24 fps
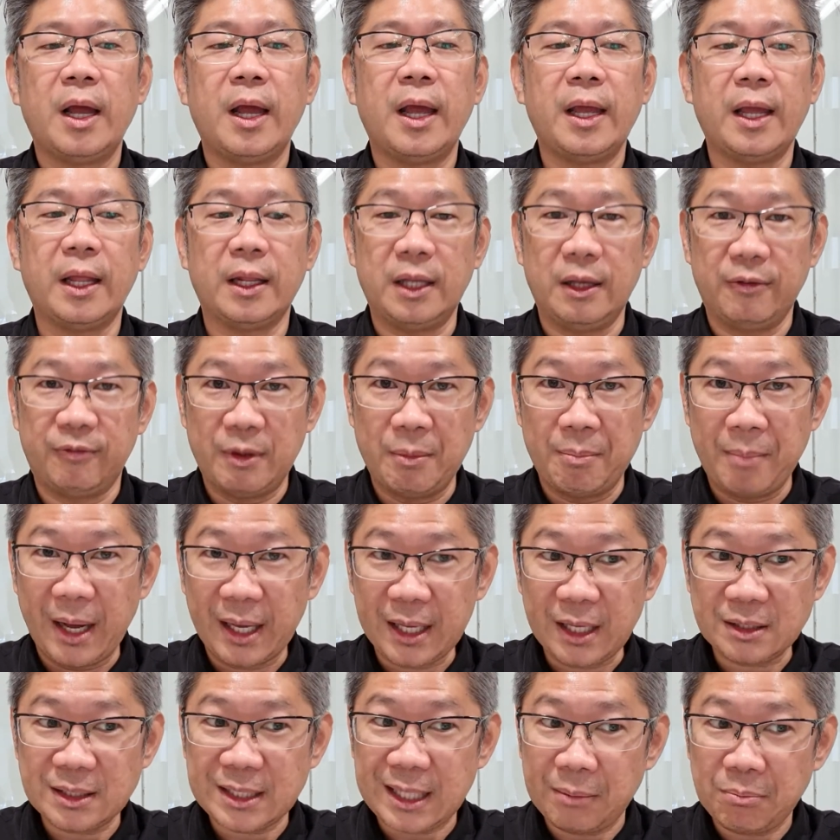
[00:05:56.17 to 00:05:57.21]
And if the
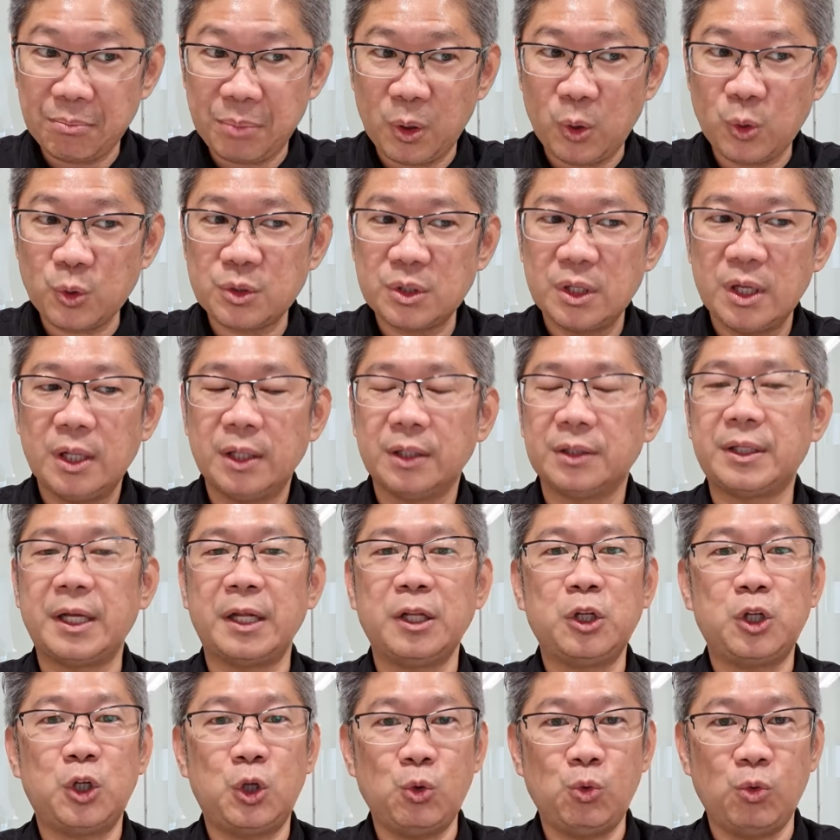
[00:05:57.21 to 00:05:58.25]
market tumbles, then
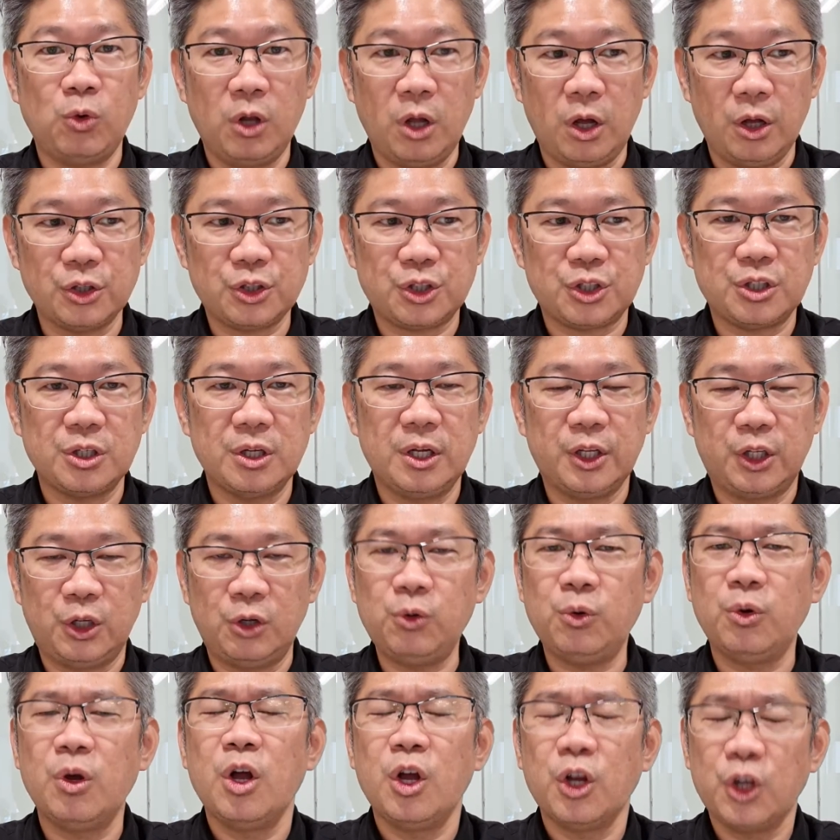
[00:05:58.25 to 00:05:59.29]
huge
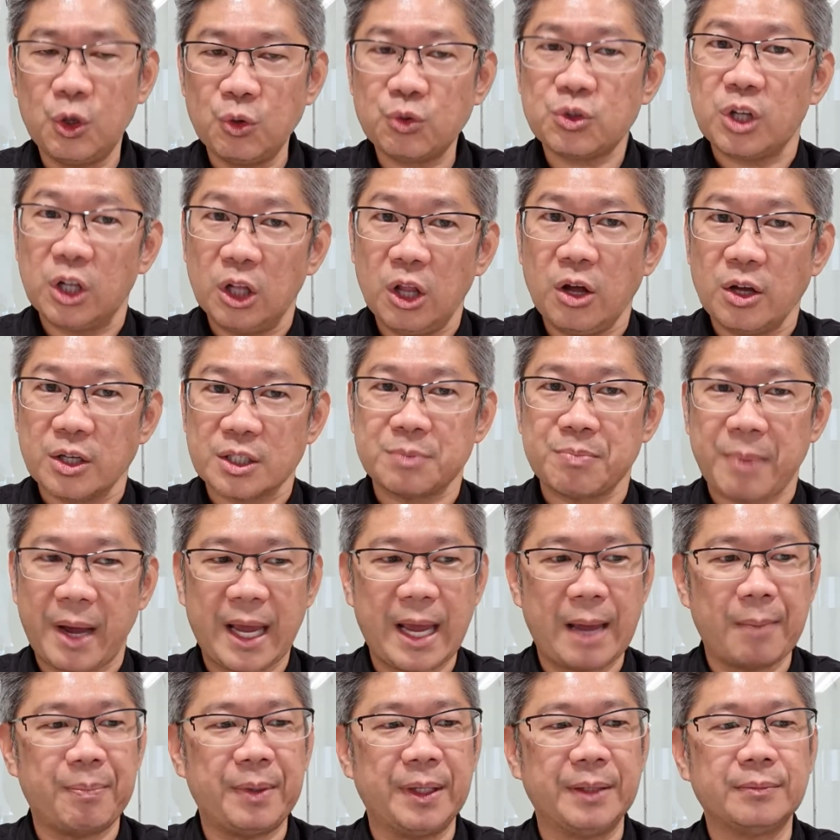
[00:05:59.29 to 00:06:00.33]
loss might
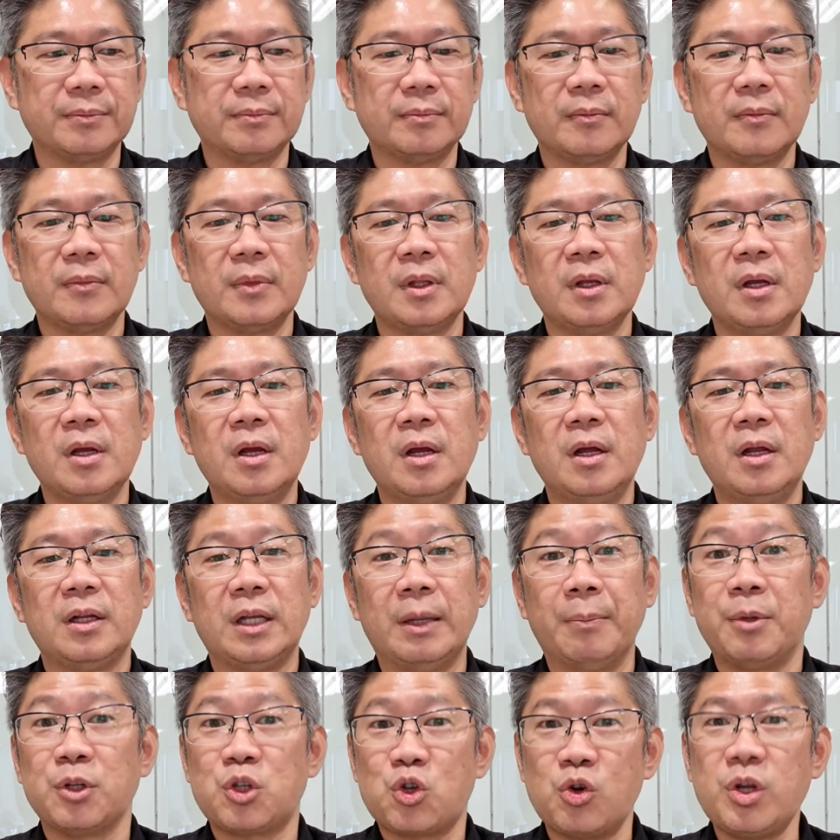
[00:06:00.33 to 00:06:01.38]
happen.
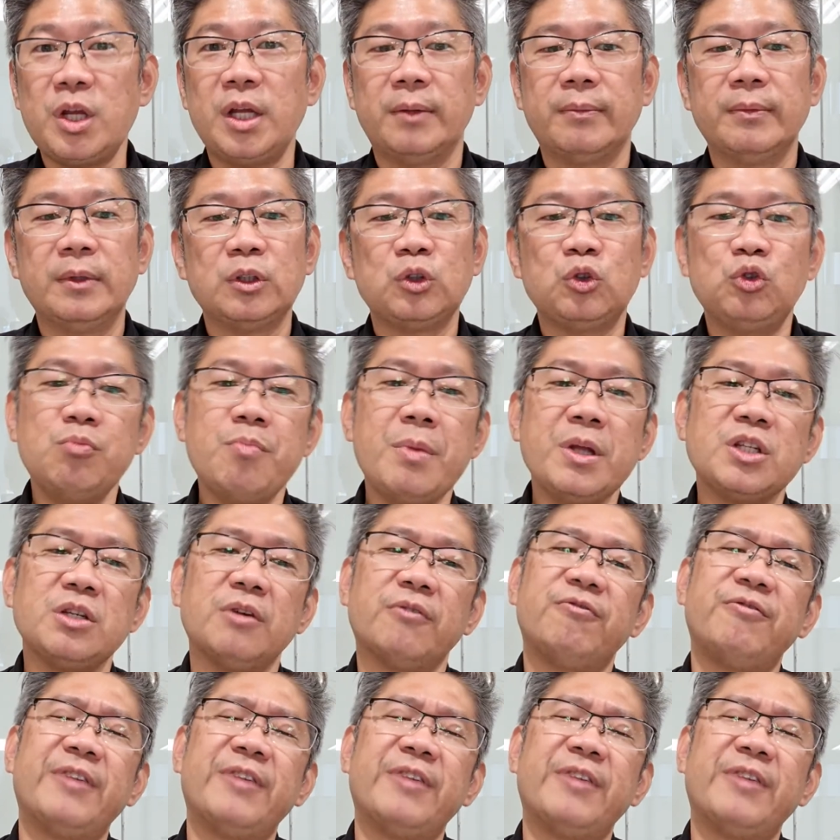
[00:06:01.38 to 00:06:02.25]
Number 3, too much of